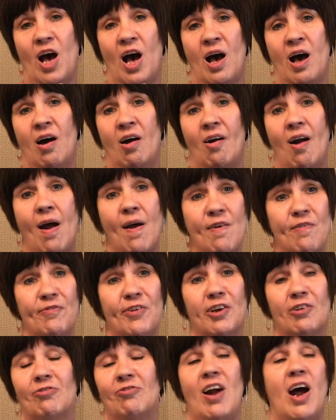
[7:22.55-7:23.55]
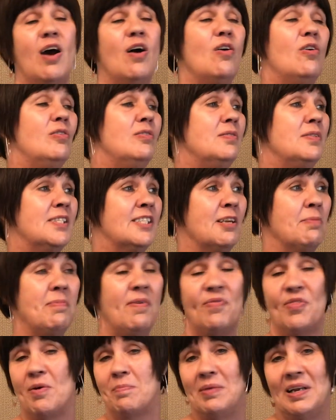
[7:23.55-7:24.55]
are overgrown, some
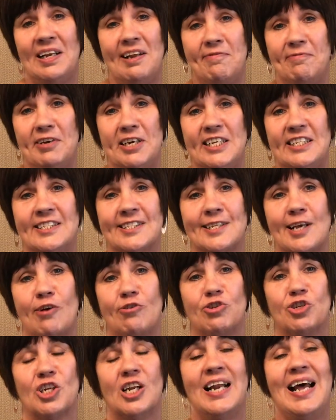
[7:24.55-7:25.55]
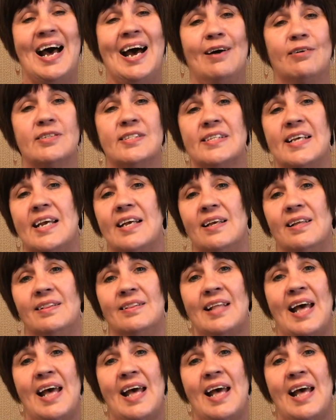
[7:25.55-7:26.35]
of them are living in social housing,